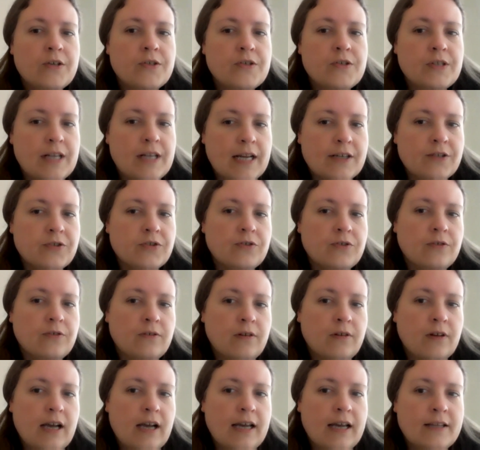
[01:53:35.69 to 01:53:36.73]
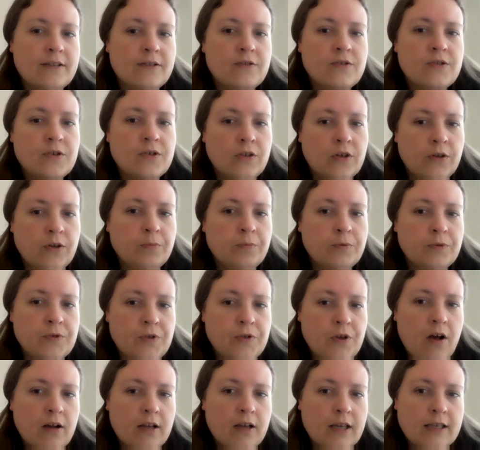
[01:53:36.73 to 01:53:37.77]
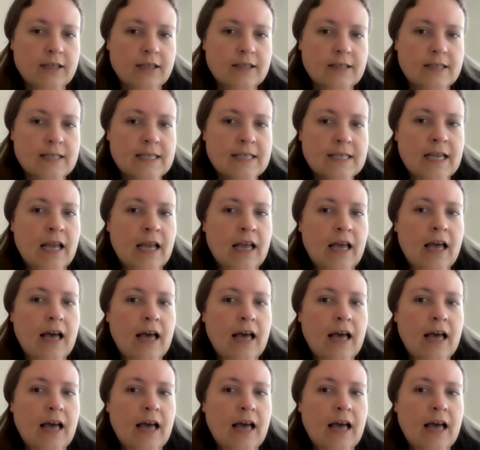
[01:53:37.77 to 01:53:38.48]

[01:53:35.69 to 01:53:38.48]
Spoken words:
to national and to global targets.